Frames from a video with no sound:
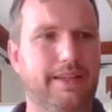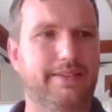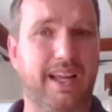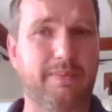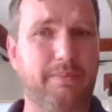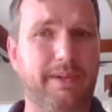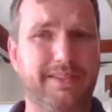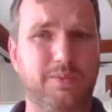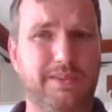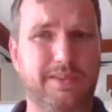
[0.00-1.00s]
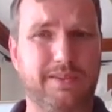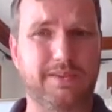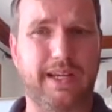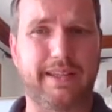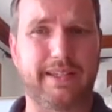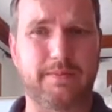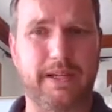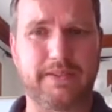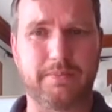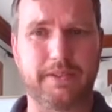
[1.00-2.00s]
not about bells and whistles. I think it's about
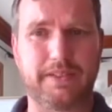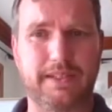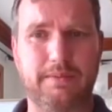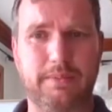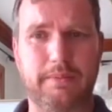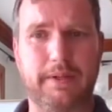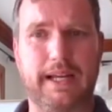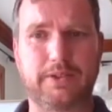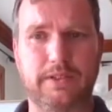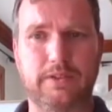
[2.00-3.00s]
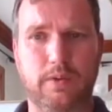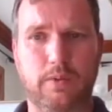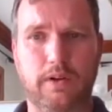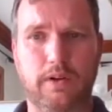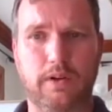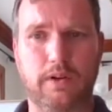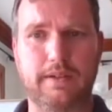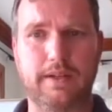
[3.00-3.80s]
simplicity and being able to actually do the work. And